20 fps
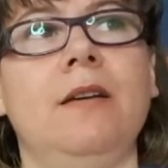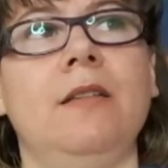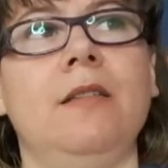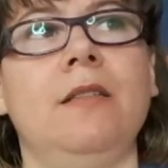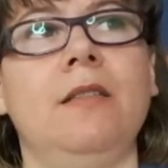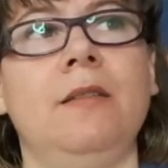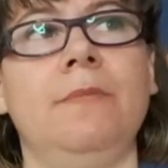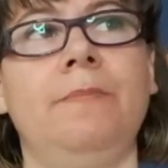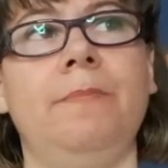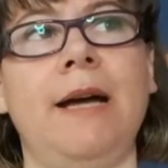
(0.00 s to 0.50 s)

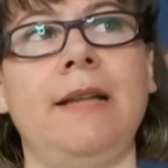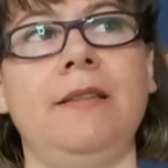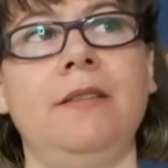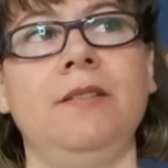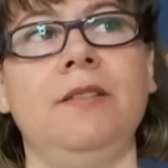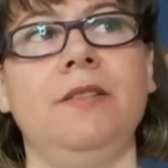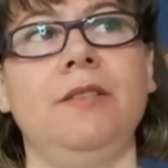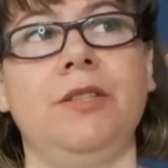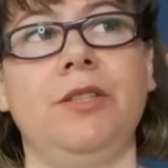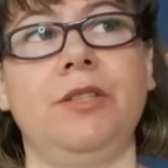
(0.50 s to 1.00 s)
the
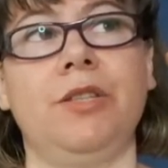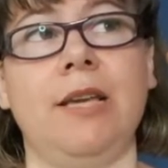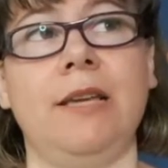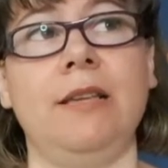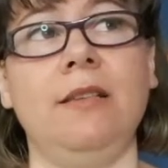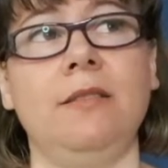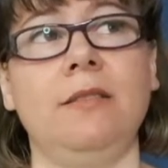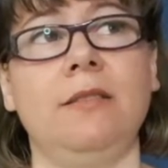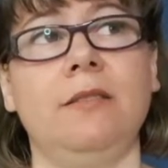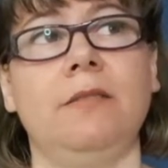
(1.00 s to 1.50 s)
pattern
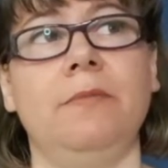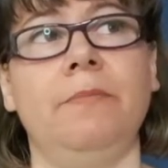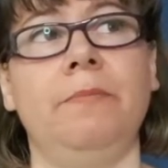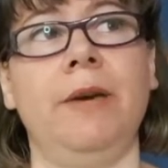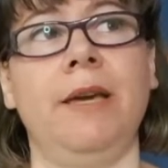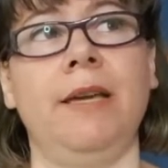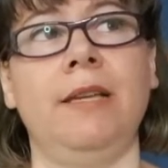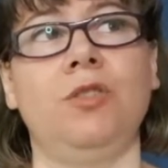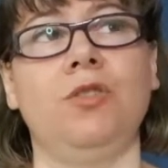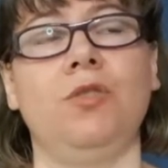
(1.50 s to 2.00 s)
suggests
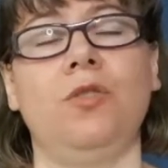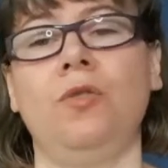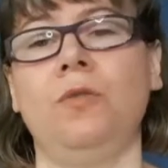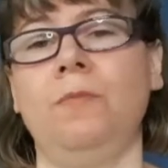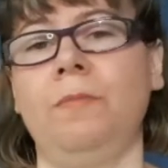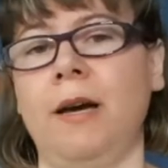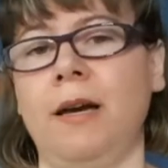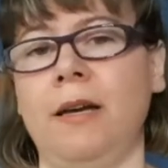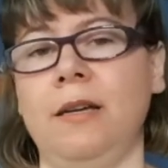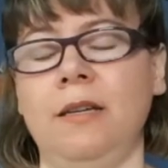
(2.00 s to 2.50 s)
based
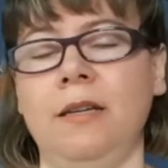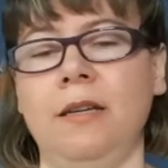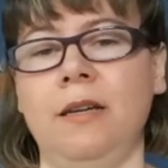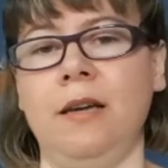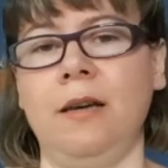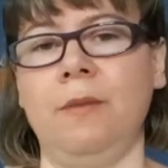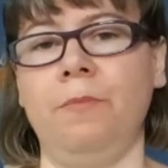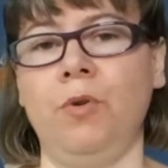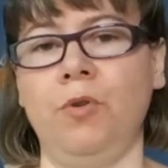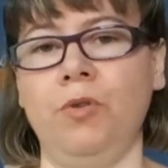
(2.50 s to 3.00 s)
on
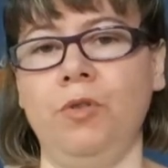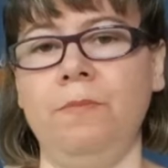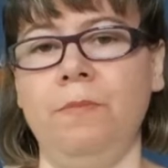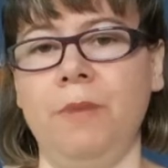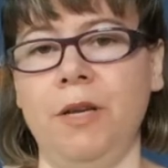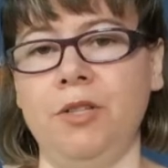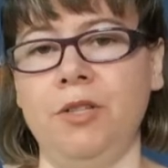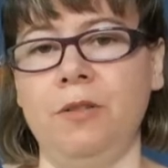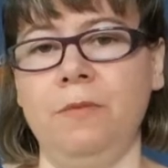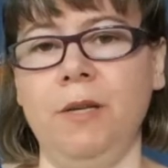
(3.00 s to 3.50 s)
my body
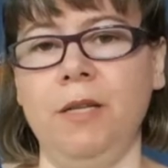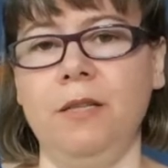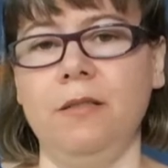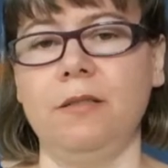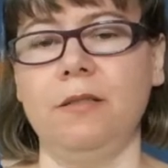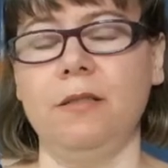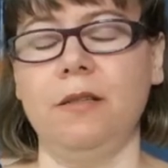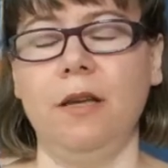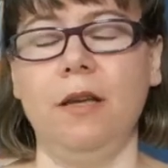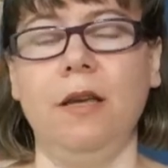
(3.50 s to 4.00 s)

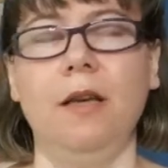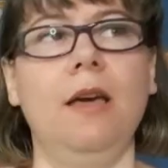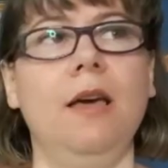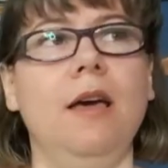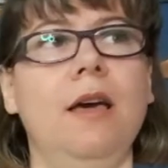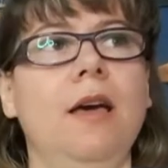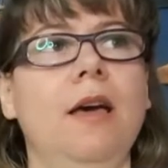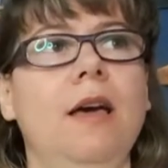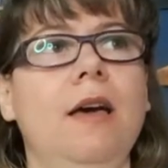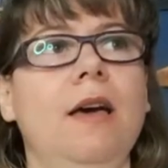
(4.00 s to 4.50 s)
measurements.
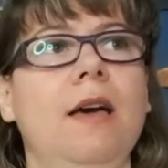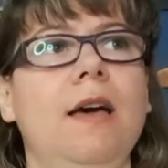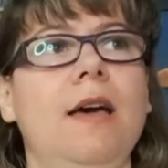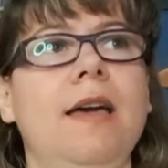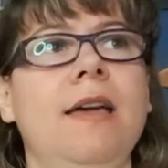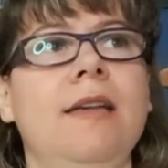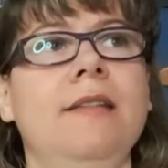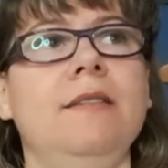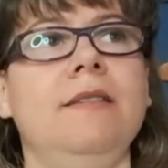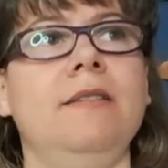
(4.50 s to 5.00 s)

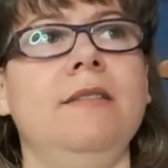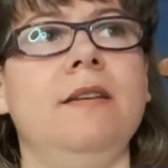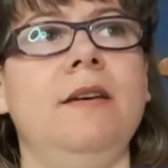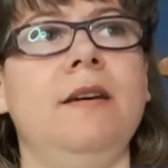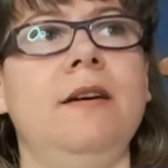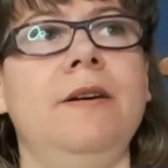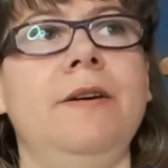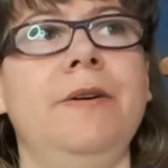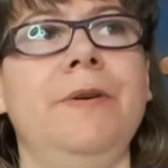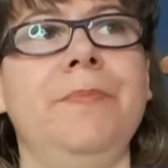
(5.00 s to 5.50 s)
And
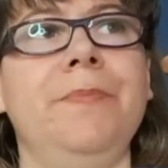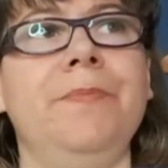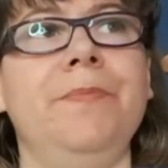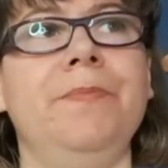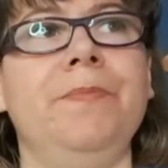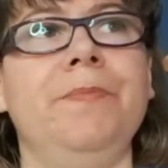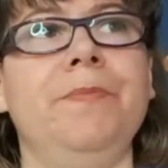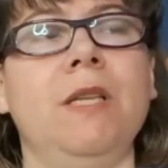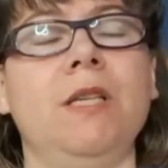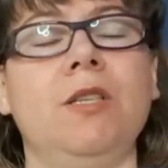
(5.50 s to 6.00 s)

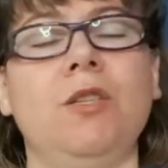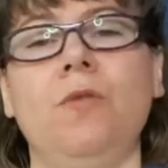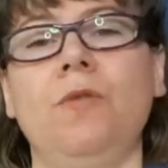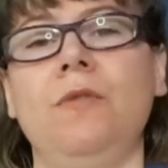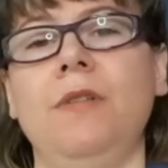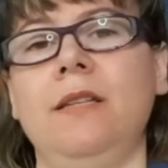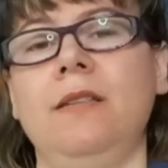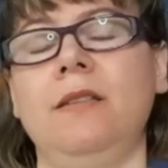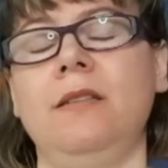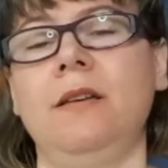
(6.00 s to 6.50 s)
so
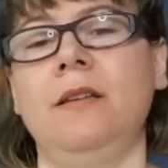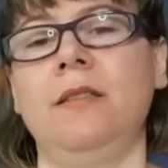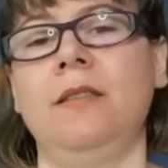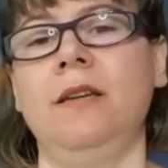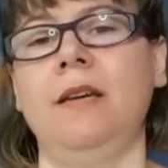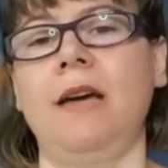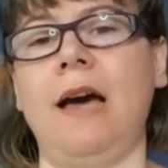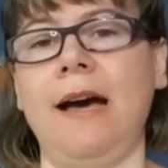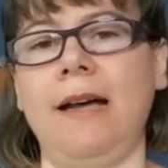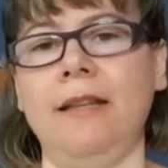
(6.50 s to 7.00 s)
that
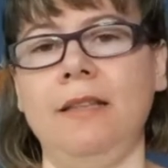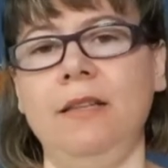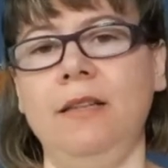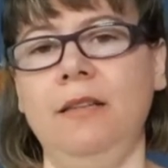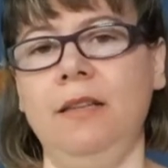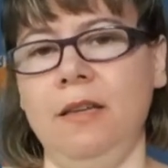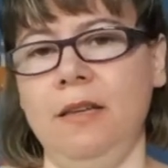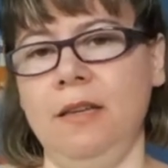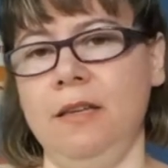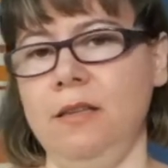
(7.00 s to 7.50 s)
the
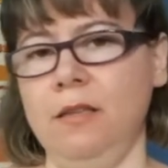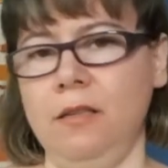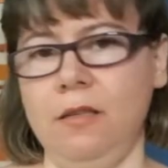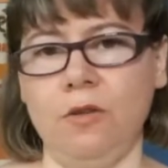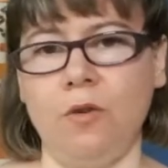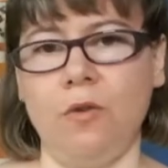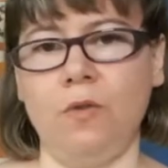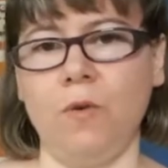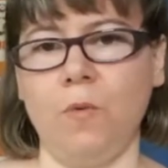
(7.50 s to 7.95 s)
added ease on the